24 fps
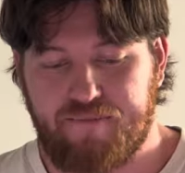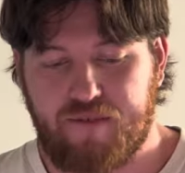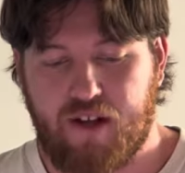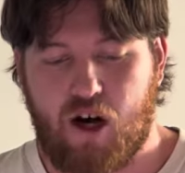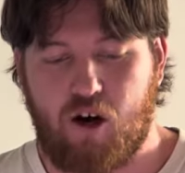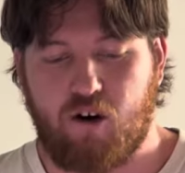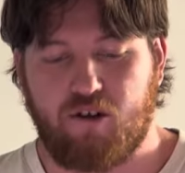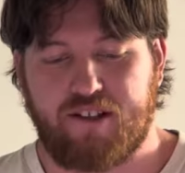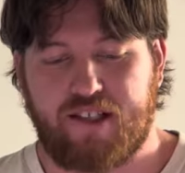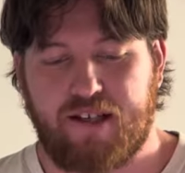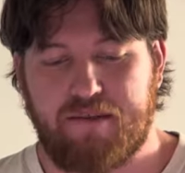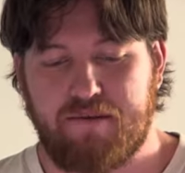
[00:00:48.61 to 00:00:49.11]
I
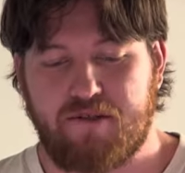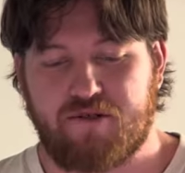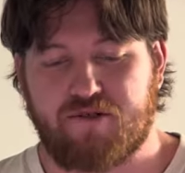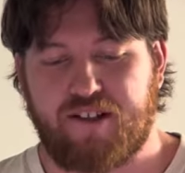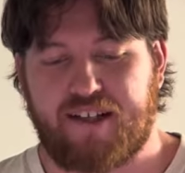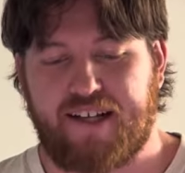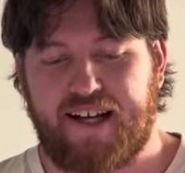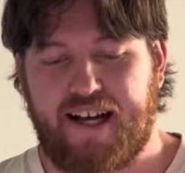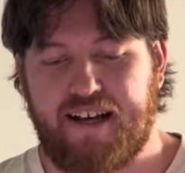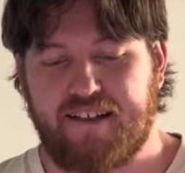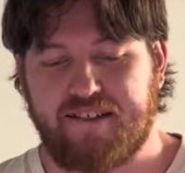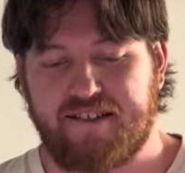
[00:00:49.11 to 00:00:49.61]
will
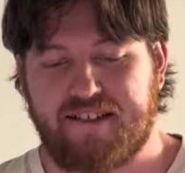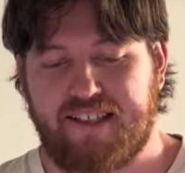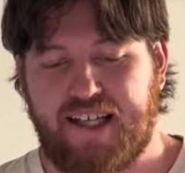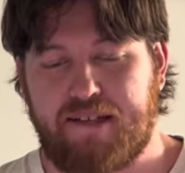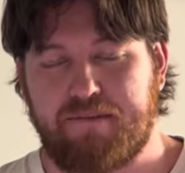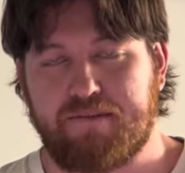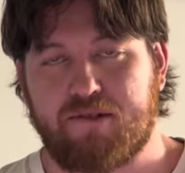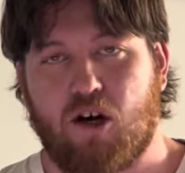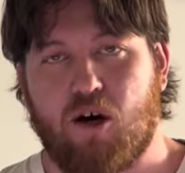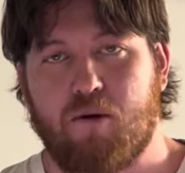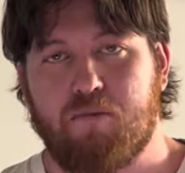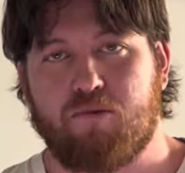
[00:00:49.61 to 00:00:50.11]
demonstrate how
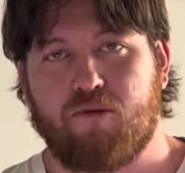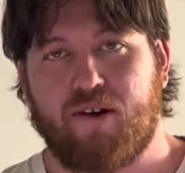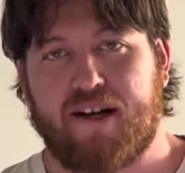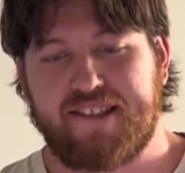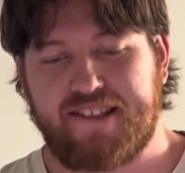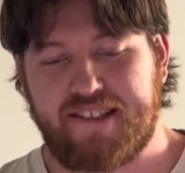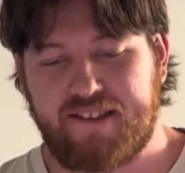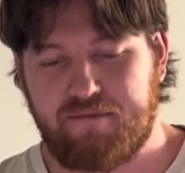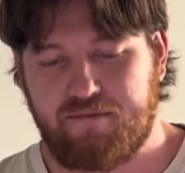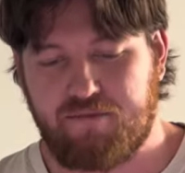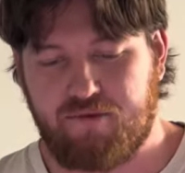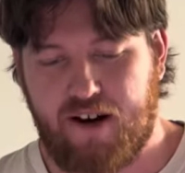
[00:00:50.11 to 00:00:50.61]
STEAMs operates
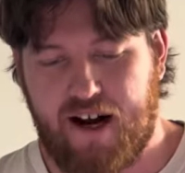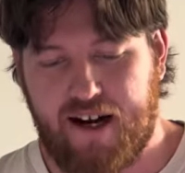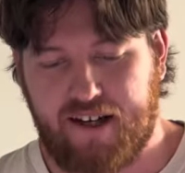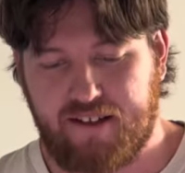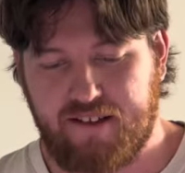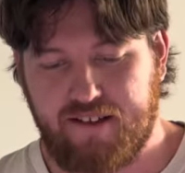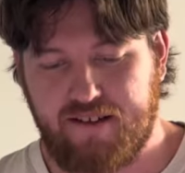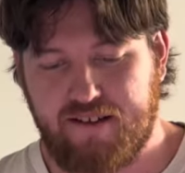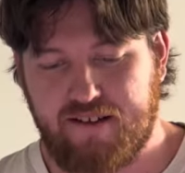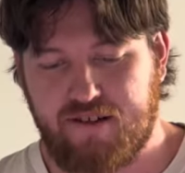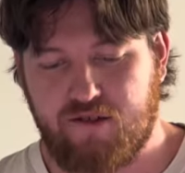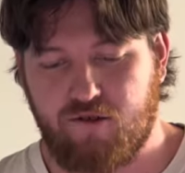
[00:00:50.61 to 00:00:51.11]
in
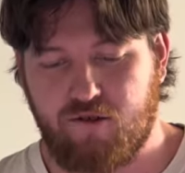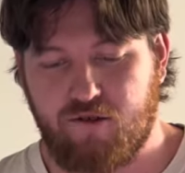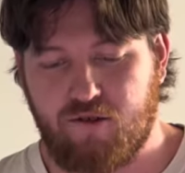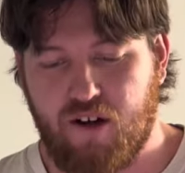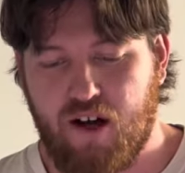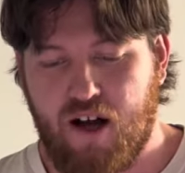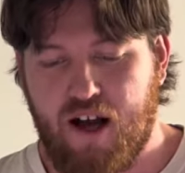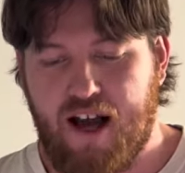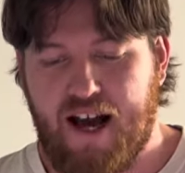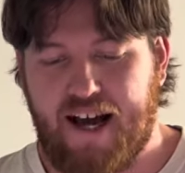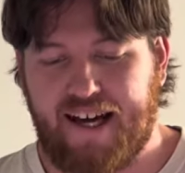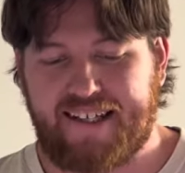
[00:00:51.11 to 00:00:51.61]
practice through
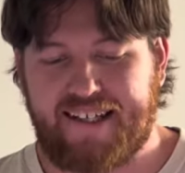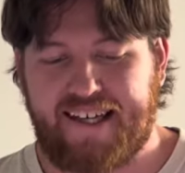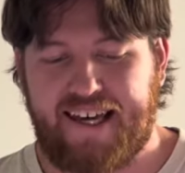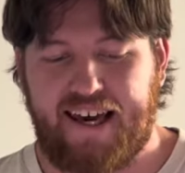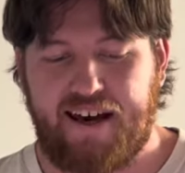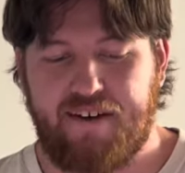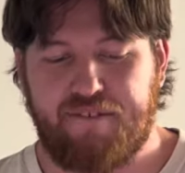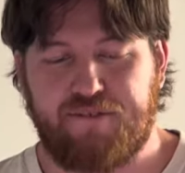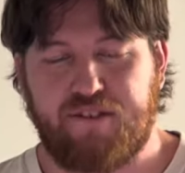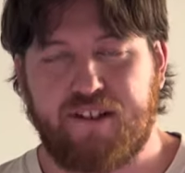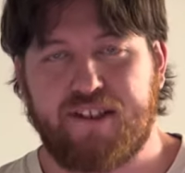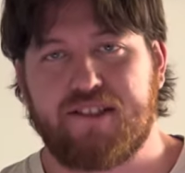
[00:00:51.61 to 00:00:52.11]
a
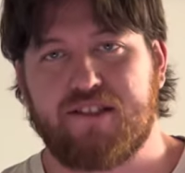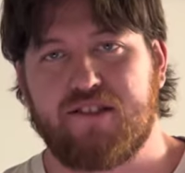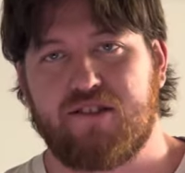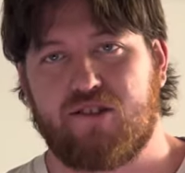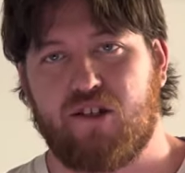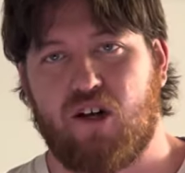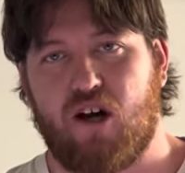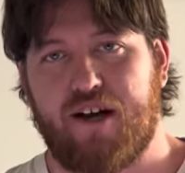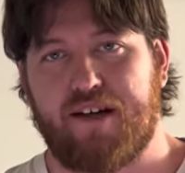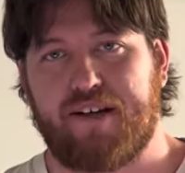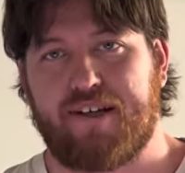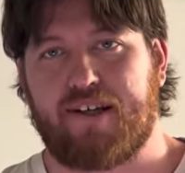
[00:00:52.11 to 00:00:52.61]
carefully
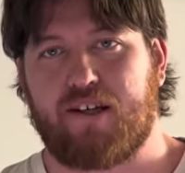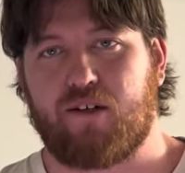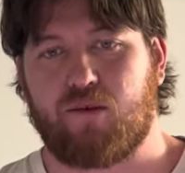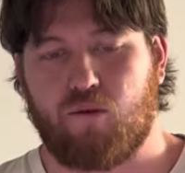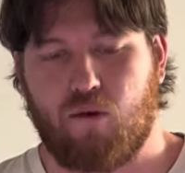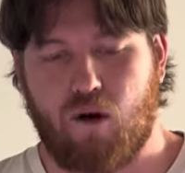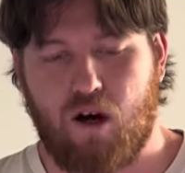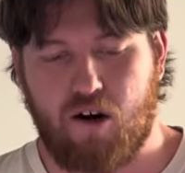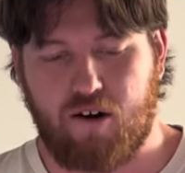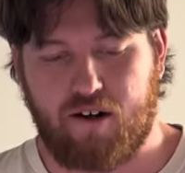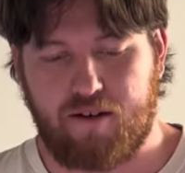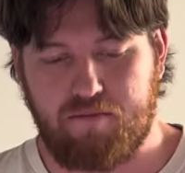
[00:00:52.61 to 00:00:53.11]
designed
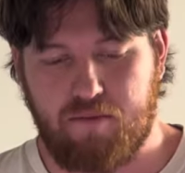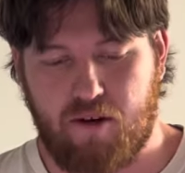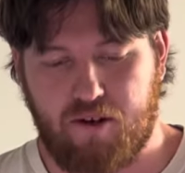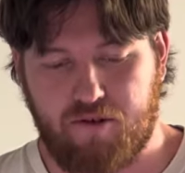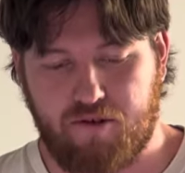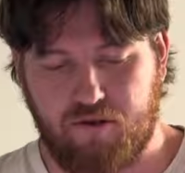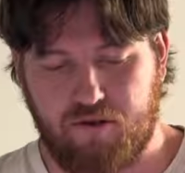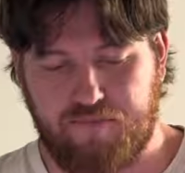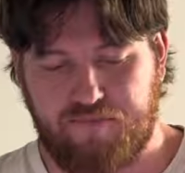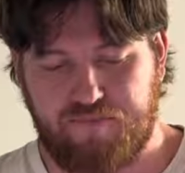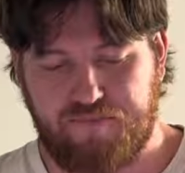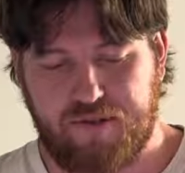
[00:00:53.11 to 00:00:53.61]
inquiry model.